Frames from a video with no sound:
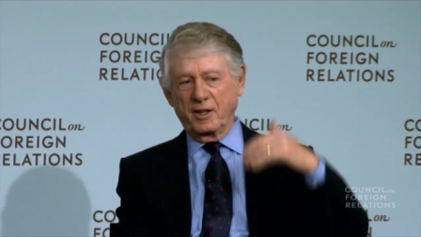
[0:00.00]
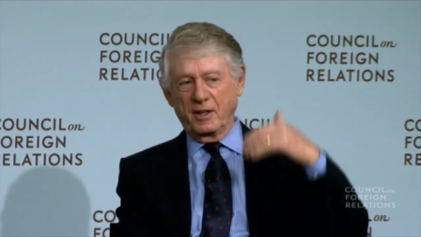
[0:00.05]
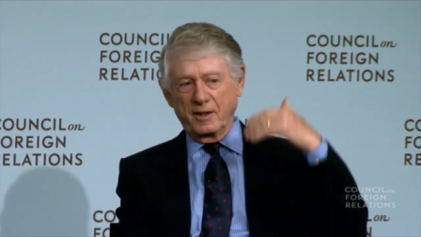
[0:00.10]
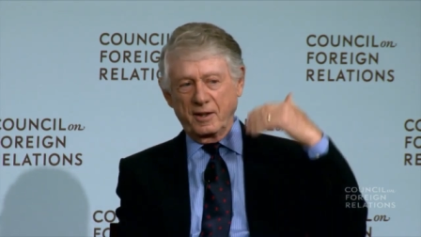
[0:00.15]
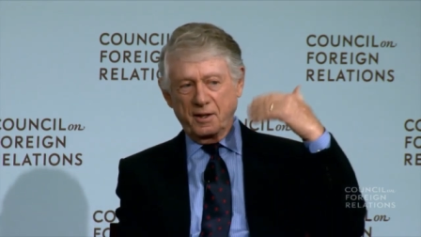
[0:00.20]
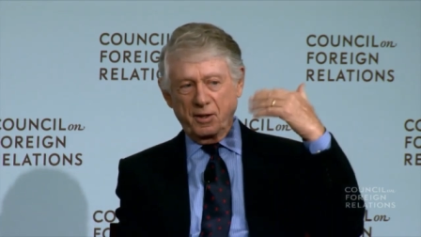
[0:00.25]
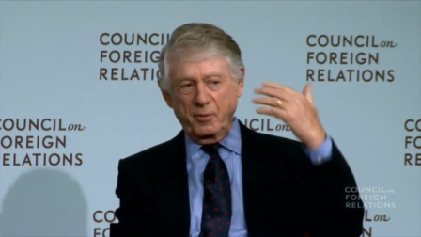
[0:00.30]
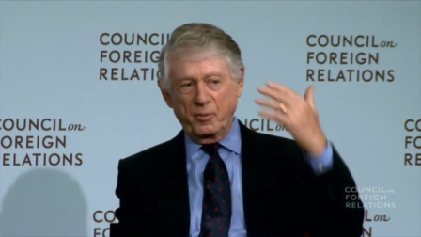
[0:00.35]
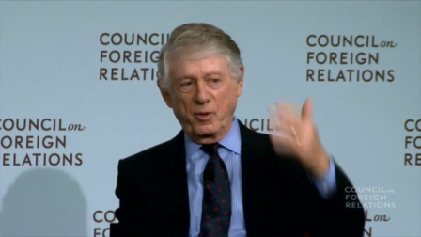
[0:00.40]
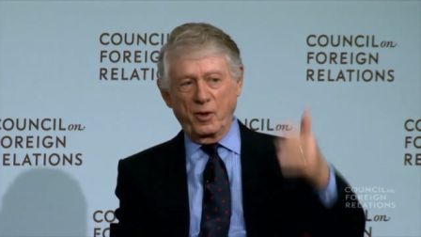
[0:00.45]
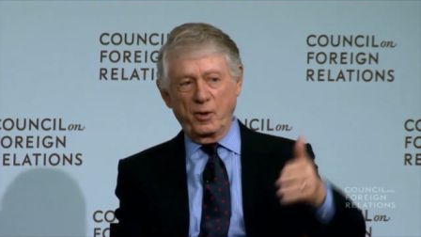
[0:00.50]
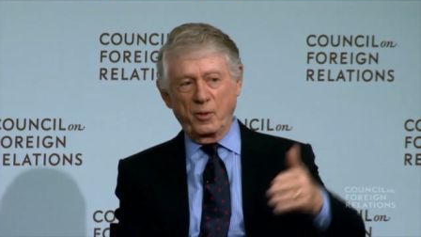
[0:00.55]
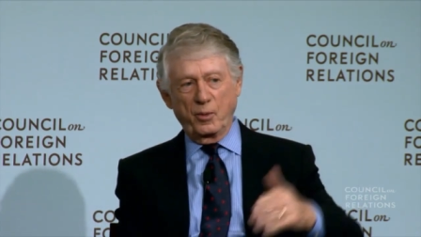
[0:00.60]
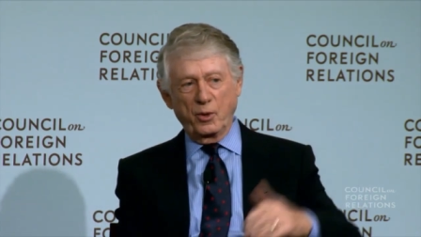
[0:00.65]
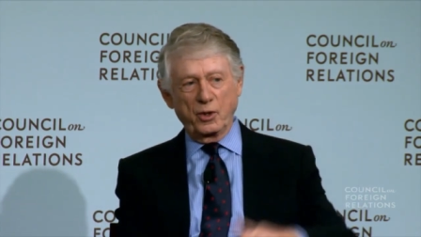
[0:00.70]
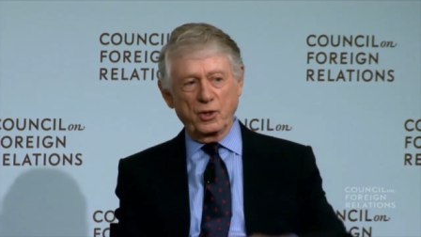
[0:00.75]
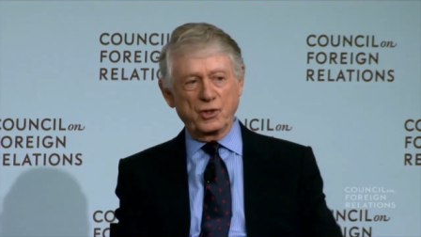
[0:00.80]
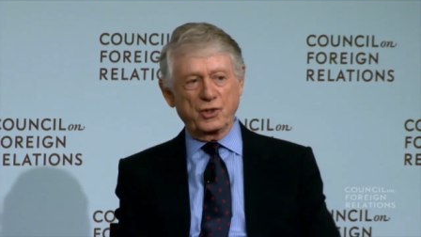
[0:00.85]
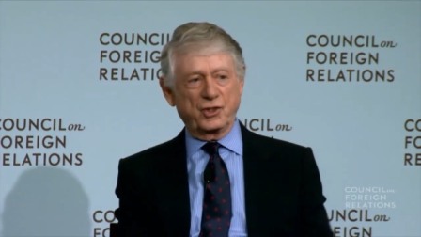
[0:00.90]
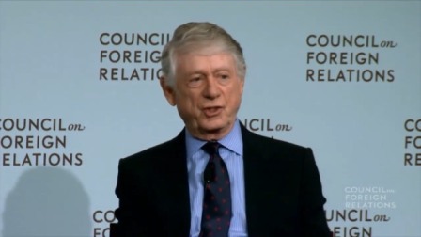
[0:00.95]
and then we
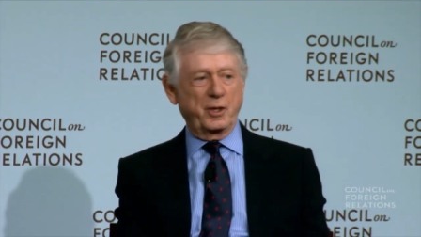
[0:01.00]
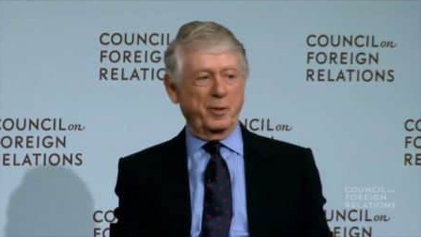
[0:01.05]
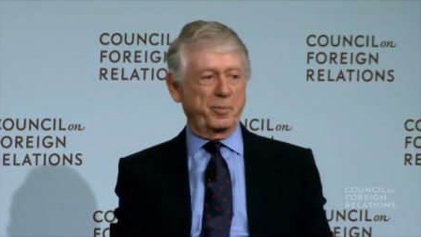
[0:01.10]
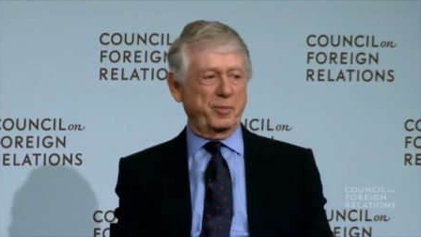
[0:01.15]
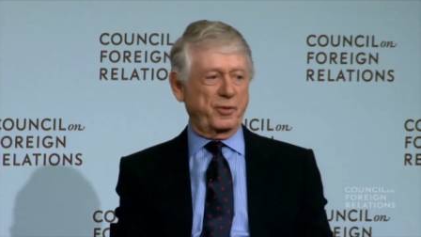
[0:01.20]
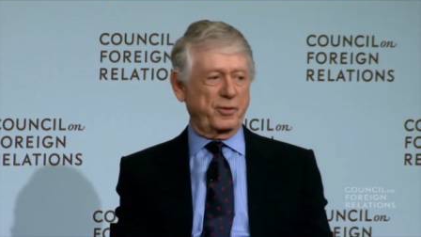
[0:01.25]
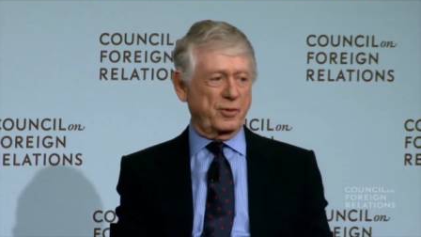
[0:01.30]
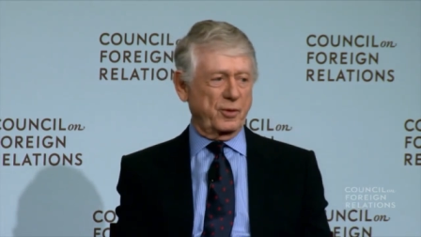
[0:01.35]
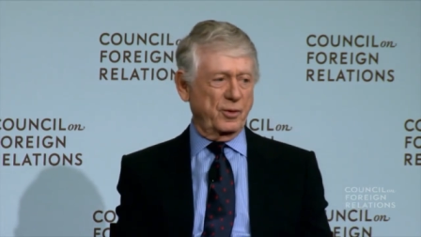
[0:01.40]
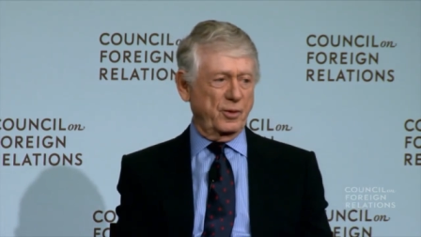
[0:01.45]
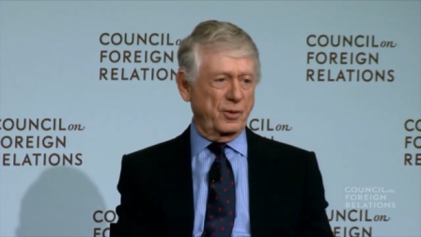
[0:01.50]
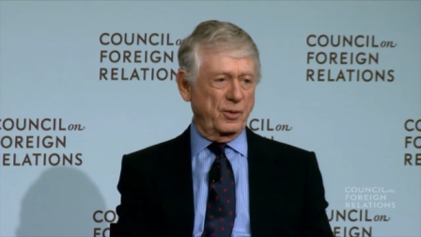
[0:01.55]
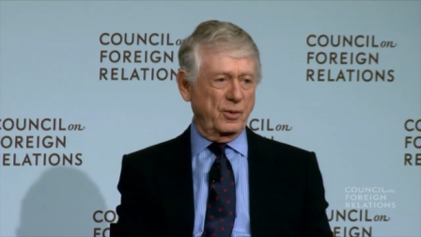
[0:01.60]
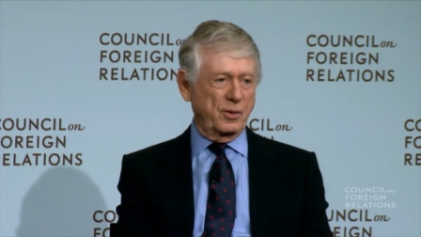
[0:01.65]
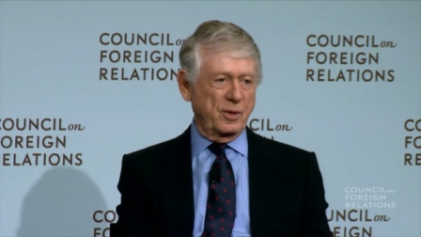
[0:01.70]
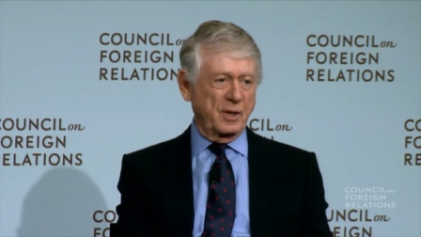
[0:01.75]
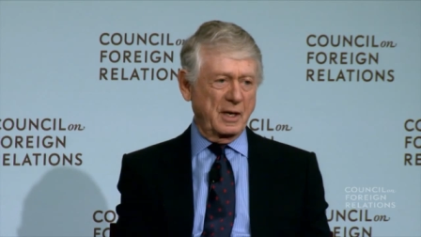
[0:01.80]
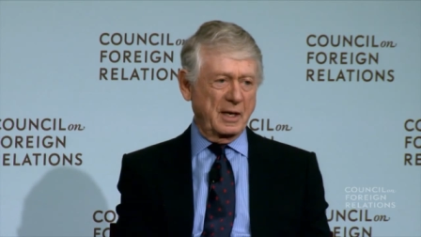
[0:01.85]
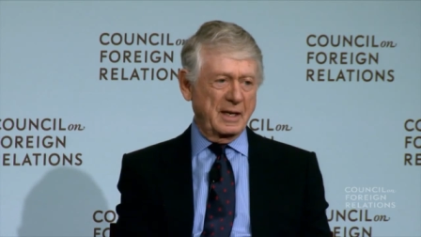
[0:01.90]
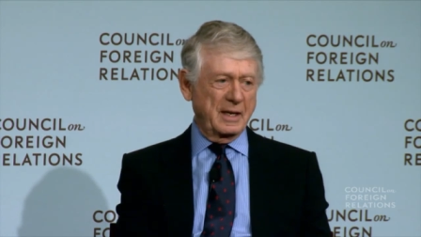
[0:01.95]
will zip through